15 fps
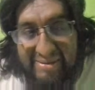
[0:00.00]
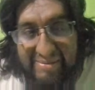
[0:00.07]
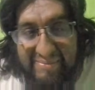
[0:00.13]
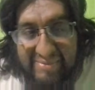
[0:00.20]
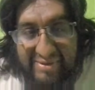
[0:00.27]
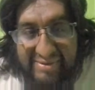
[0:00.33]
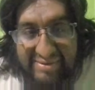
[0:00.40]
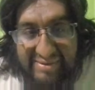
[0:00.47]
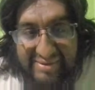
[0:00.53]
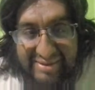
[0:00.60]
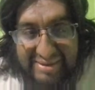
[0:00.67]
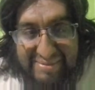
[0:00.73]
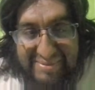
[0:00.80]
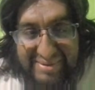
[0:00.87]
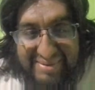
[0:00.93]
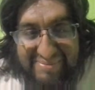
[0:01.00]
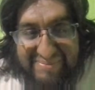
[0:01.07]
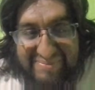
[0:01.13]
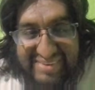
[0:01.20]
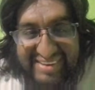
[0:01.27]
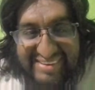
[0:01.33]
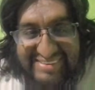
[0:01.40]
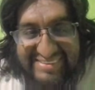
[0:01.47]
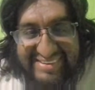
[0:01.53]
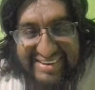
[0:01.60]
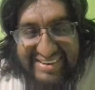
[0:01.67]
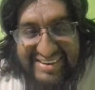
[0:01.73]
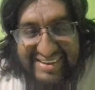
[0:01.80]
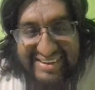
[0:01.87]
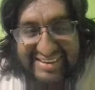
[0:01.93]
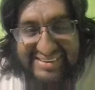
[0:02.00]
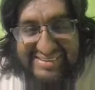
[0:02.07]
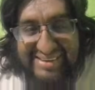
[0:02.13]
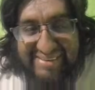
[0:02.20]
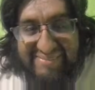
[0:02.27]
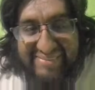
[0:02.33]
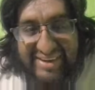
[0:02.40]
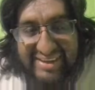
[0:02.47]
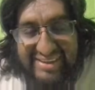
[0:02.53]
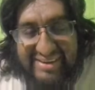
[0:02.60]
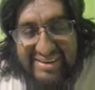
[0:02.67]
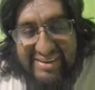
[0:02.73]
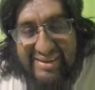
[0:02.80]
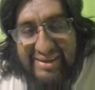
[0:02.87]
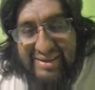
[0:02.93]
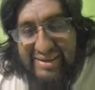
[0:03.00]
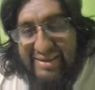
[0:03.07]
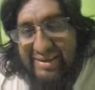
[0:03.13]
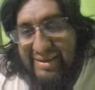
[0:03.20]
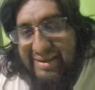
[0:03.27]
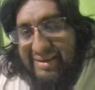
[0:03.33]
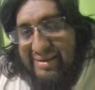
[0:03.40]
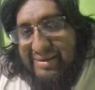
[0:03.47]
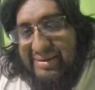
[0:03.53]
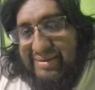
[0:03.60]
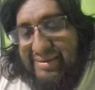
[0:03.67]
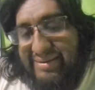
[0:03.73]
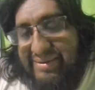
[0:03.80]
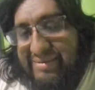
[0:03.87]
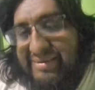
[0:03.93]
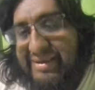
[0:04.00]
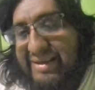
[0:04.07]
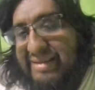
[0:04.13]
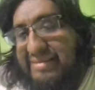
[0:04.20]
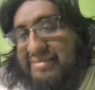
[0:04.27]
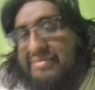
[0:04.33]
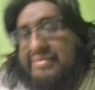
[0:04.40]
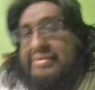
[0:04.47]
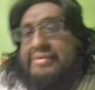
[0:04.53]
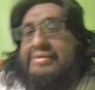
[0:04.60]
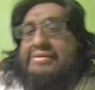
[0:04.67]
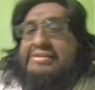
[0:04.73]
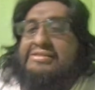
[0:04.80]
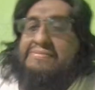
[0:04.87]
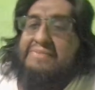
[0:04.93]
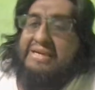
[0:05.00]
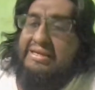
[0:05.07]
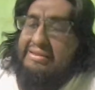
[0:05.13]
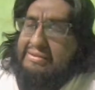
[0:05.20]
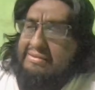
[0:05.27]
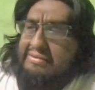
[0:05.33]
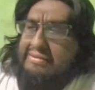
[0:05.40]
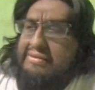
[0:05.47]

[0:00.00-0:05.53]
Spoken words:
but not every bit string is a binary. You can spend,